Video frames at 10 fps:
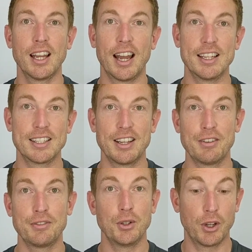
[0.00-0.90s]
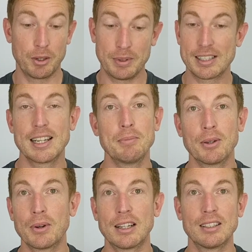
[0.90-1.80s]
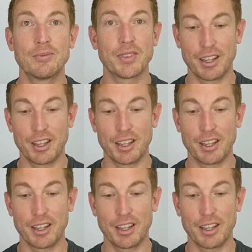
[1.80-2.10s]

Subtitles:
as if you had been sleeping well,